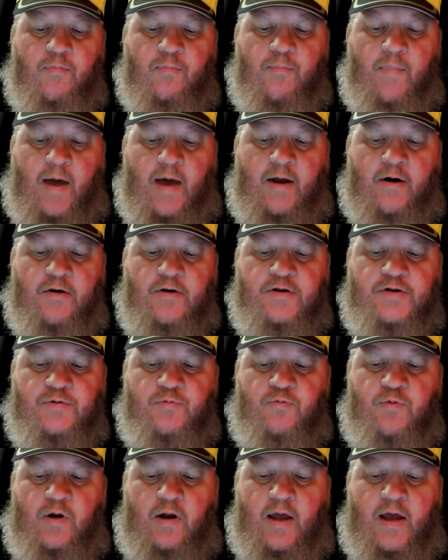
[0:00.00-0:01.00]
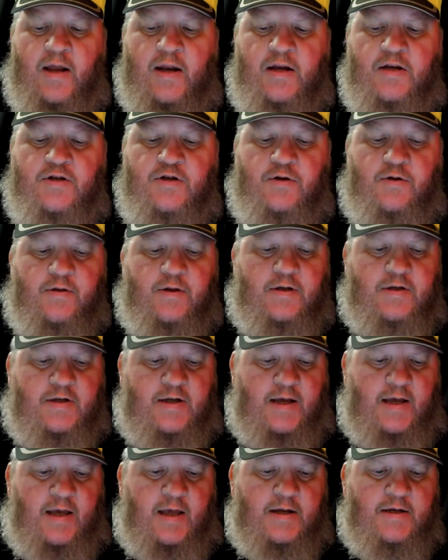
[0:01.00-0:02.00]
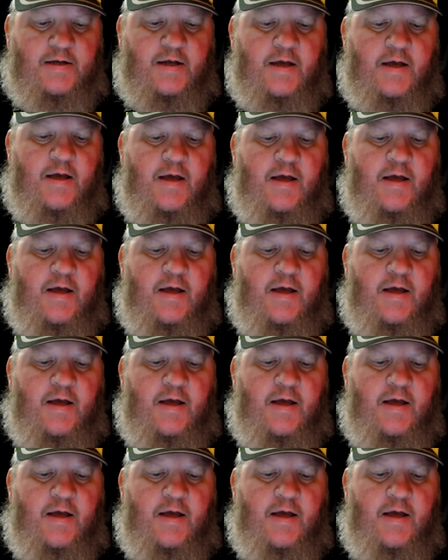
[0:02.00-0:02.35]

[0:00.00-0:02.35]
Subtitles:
matters related to the tent.